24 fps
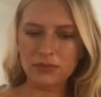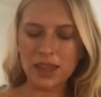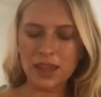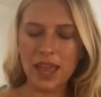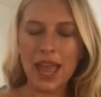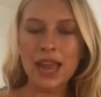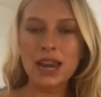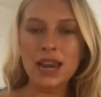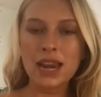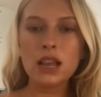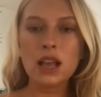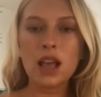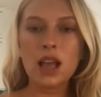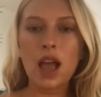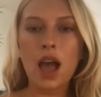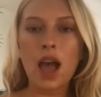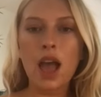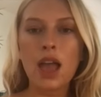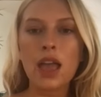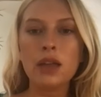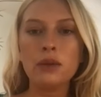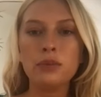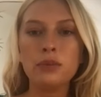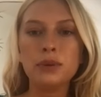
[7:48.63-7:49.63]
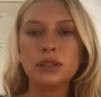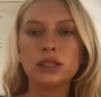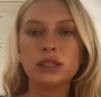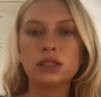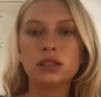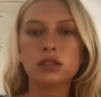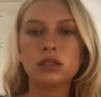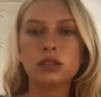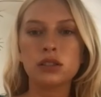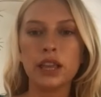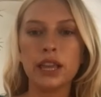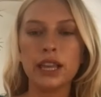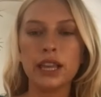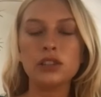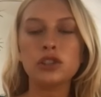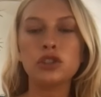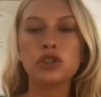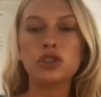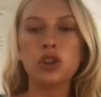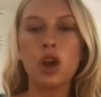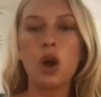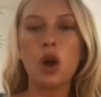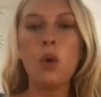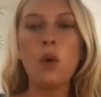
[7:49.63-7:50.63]
And it was
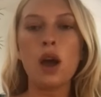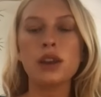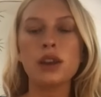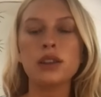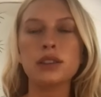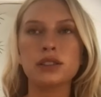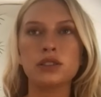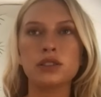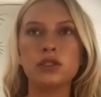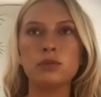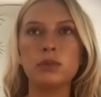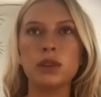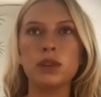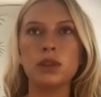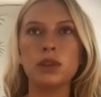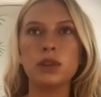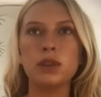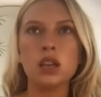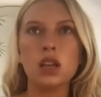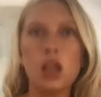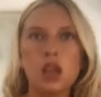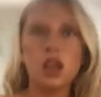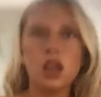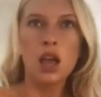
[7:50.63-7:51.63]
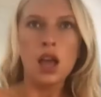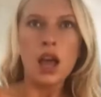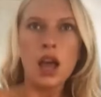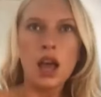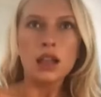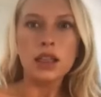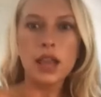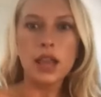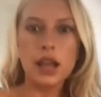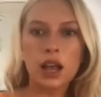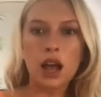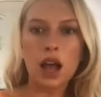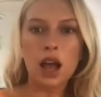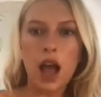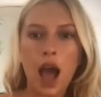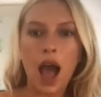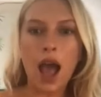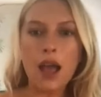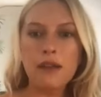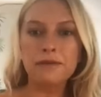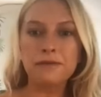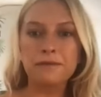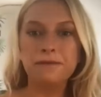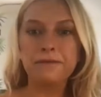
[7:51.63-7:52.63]
he's so unassuming. Like
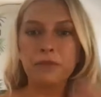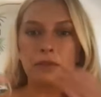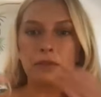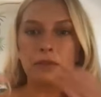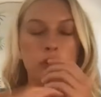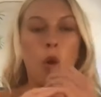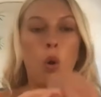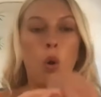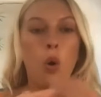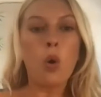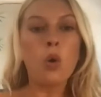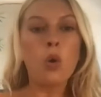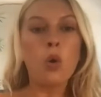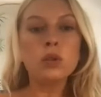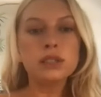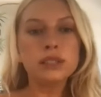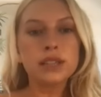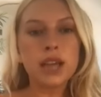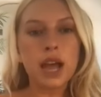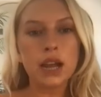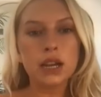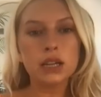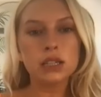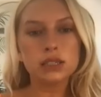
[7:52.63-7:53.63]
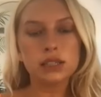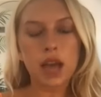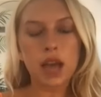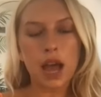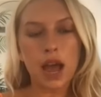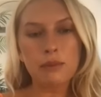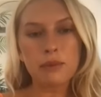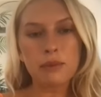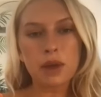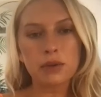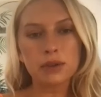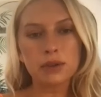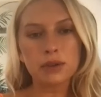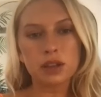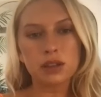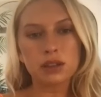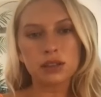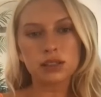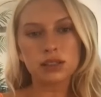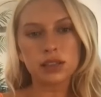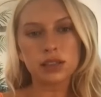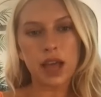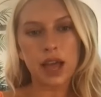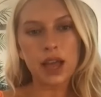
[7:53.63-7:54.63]
I the whole entire time I was on
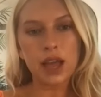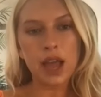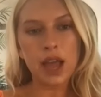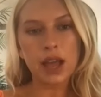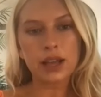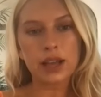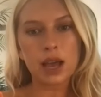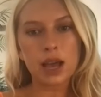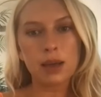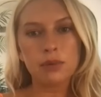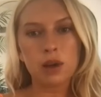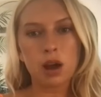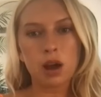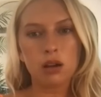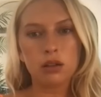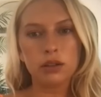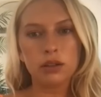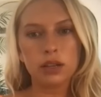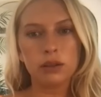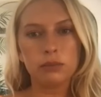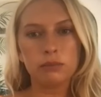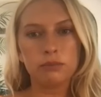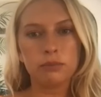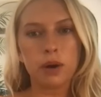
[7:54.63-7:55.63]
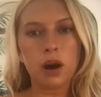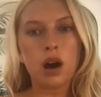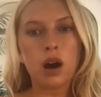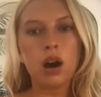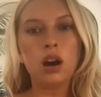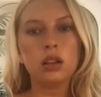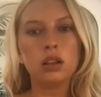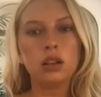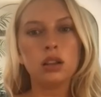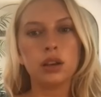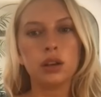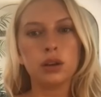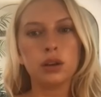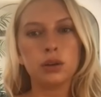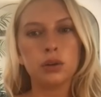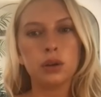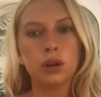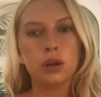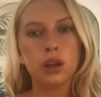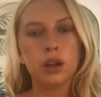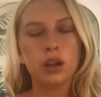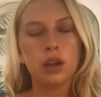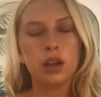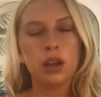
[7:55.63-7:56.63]
set, I kept calling him
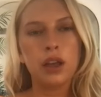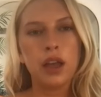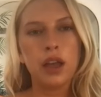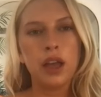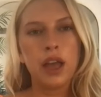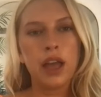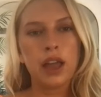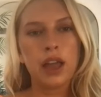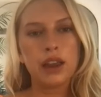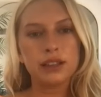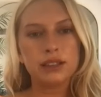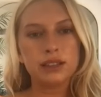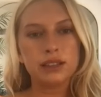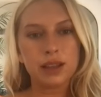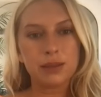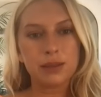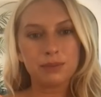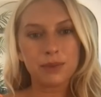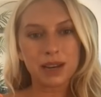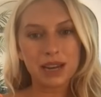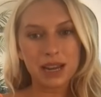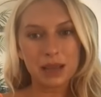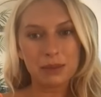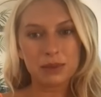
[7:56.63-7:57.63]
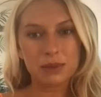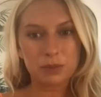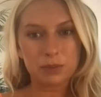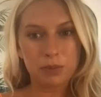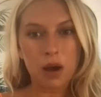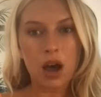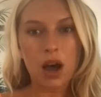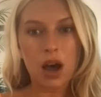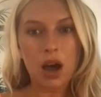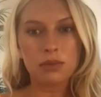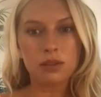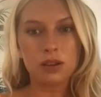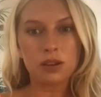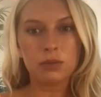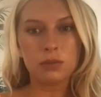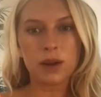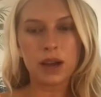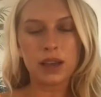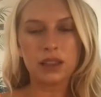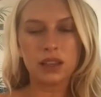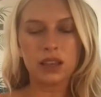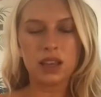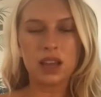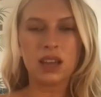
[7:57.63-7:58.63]
Paulo. And he's like, My name is Pablo.
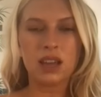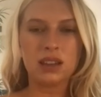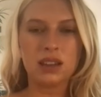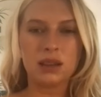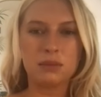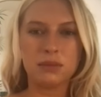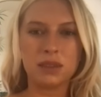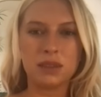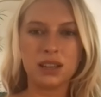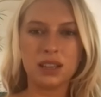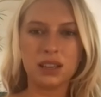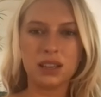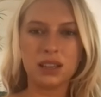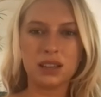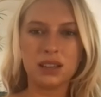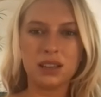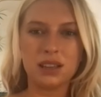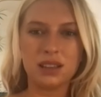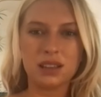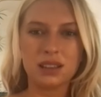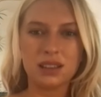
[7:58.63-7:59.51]
By the end, I'm like,